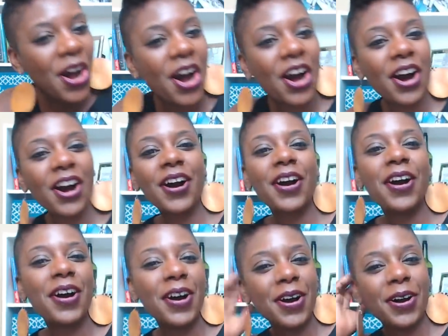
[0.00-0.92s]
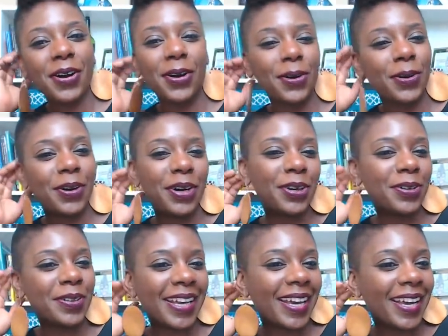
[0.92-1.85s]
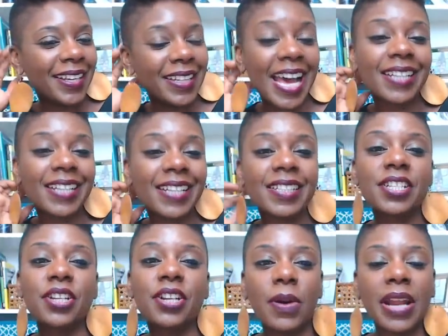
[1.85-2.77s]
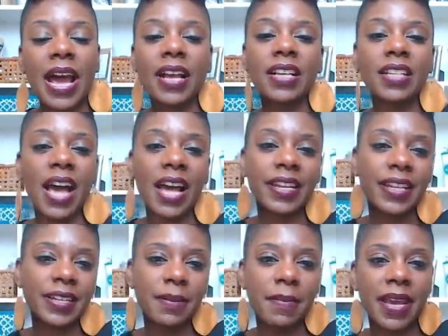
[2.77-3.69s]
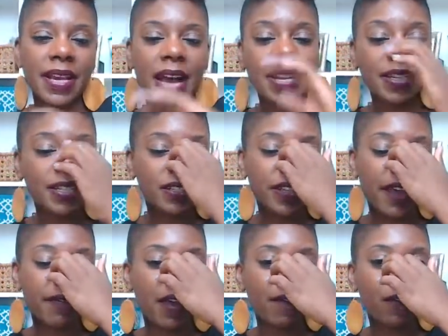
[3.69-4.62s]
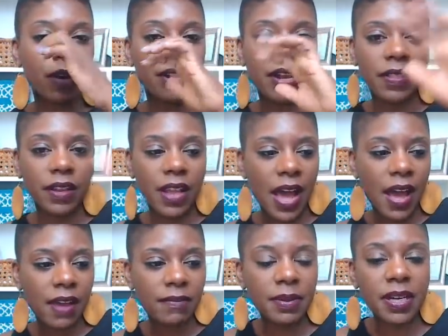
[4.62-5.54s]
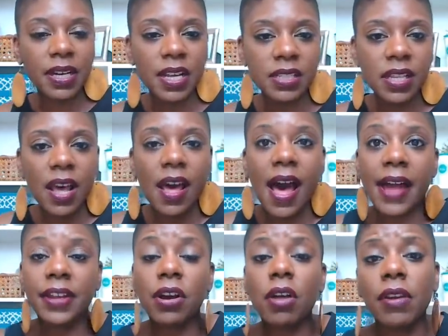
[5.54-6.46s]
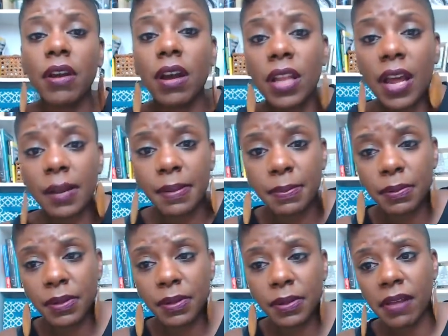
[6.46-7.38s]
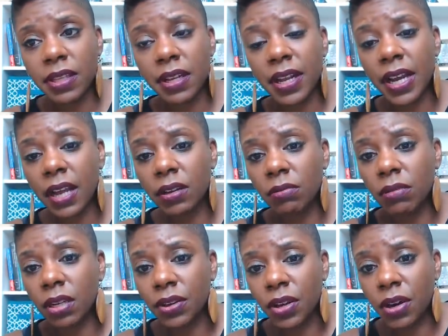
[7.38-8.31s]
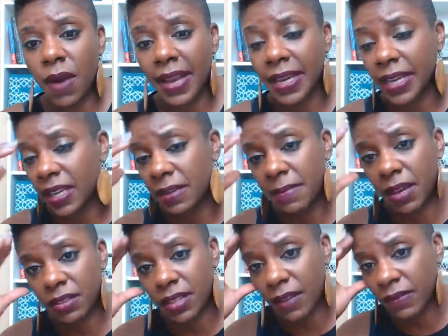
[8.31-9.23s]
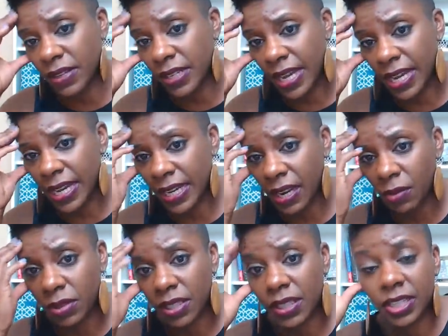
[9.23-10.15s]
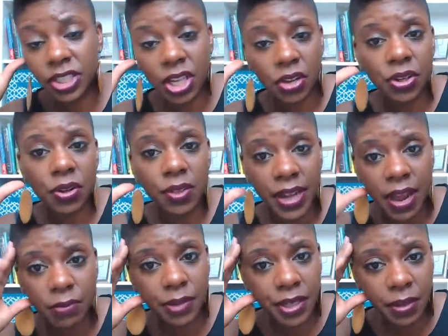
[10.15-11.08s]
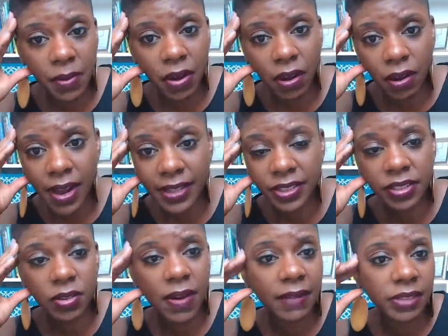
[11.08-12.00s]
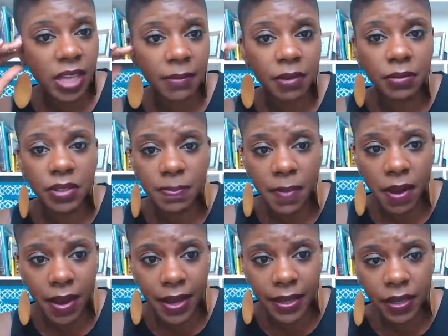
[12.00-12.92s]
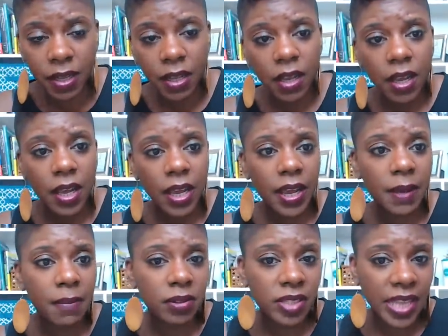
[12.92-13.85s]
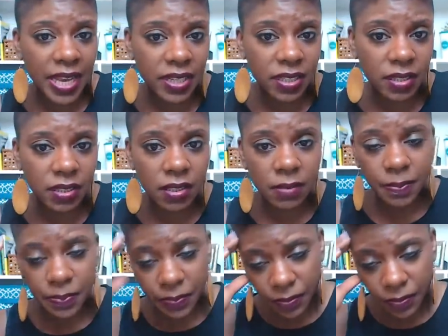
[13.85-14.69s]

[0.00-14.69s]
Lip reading: Oh, okay. That's, you know what? I need to save that for another live, because I know there are a lot of people out there that kind of want to know. I get emails every day and I want to let y'all know that I read them all. I just don't have time to respond in most cases.